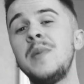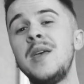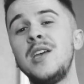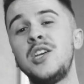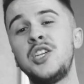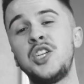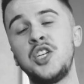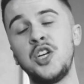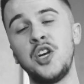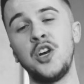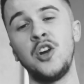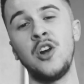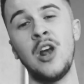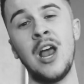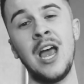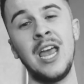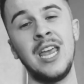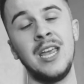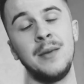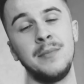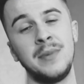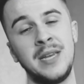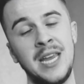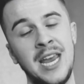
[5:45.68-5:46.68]
make sure I
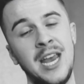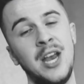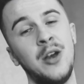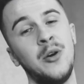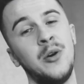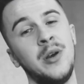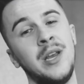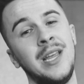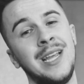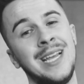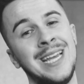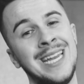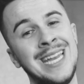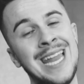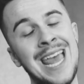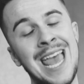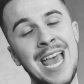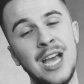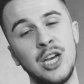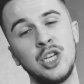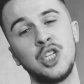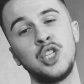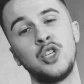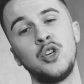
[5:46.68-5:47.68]
am carrying an
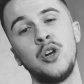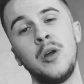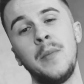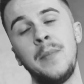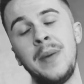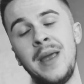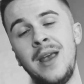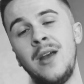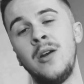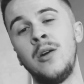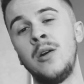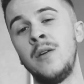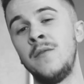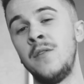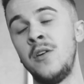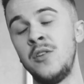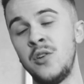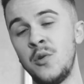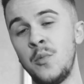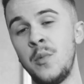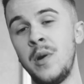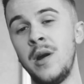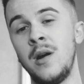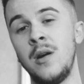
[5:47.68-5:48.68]
extra pair of
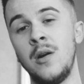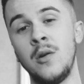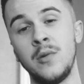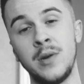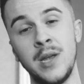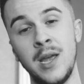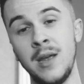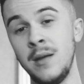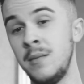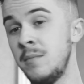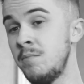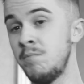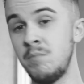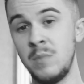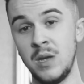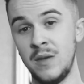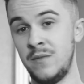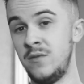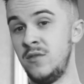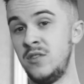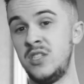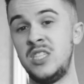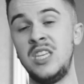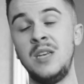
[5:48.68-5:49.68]
underwear, okay?
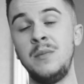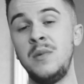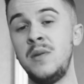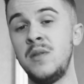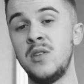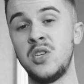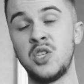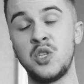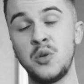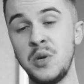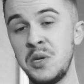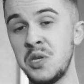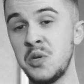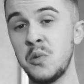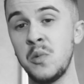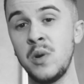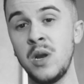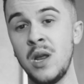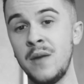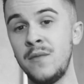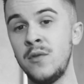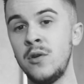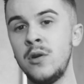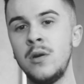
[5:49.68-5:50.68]
If you see me in the streets or
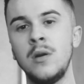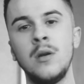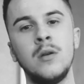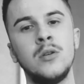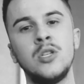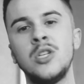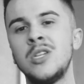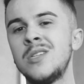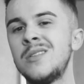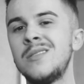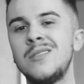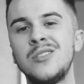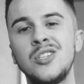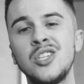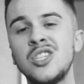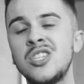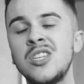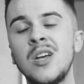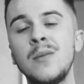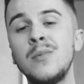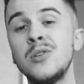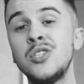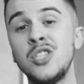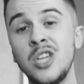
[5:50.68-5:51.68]
whatever, just
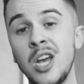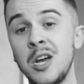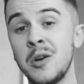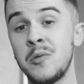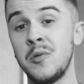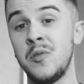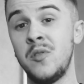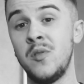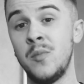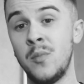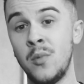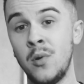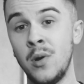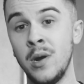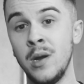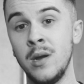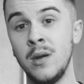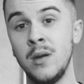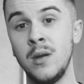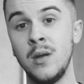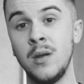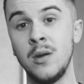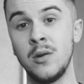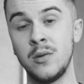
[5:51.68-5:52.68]
double check with your boy,
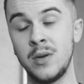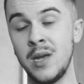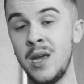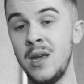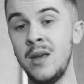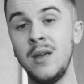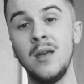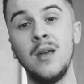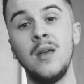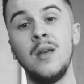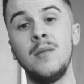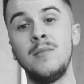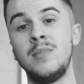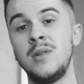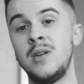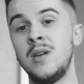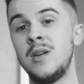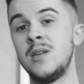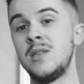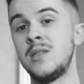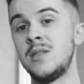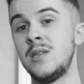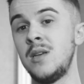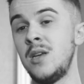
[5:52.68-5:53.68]
okay?
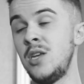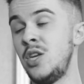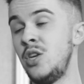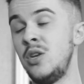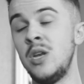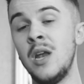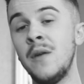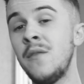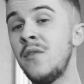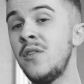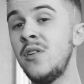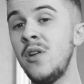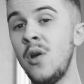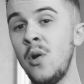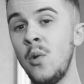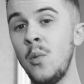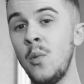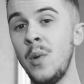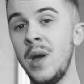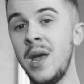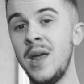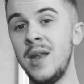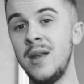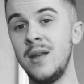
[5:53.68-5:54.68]
Because you never know
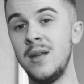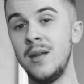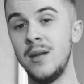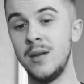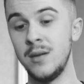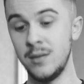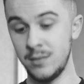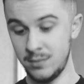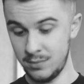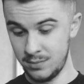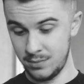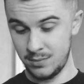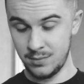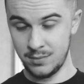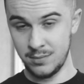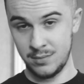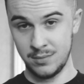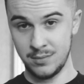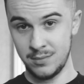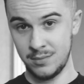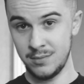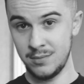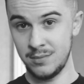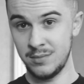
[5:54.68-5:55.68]
when
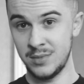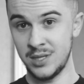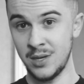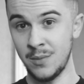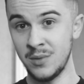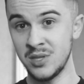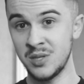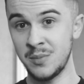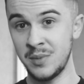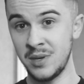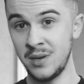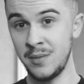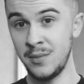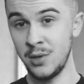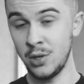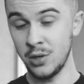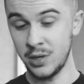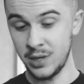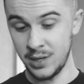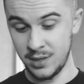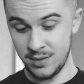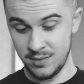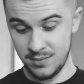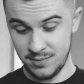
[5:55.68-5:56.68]
someone's gonna be
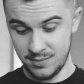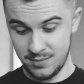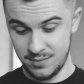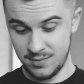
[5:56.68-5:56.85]
looking